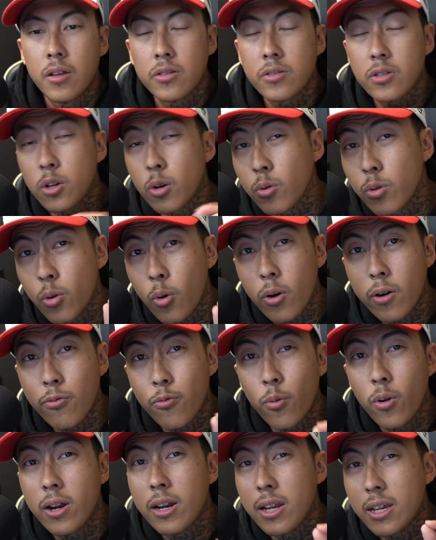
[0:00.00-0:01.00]
So North
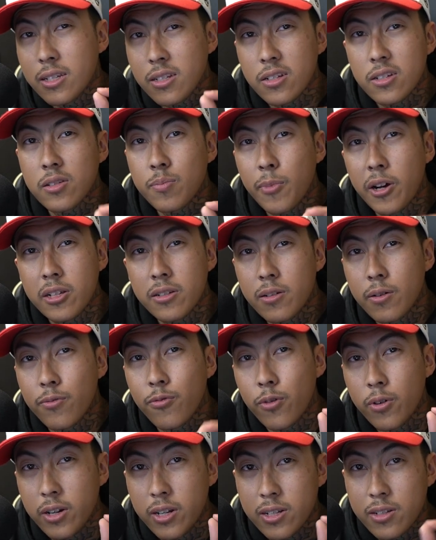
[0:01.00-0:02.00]
One is the sponsor
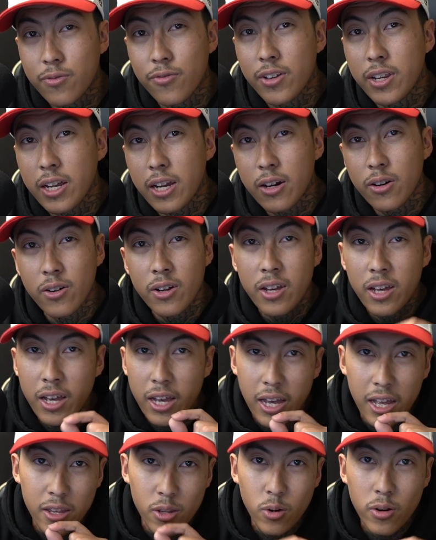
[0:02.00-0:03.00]
for this video,
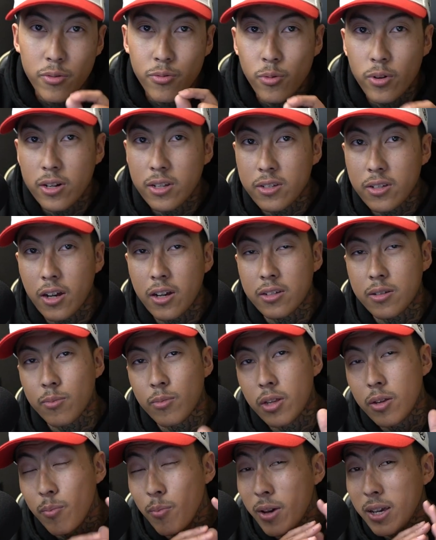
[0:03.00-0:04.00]
and North One is awesome.
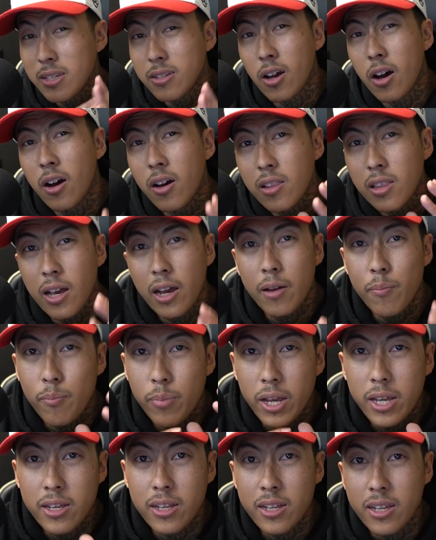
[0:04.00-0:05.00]
It makes online
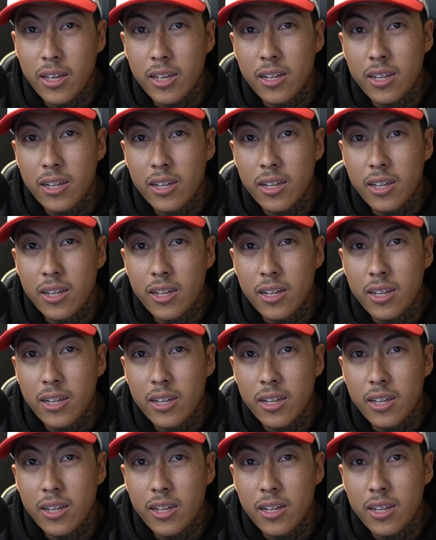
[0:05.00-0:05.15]
banking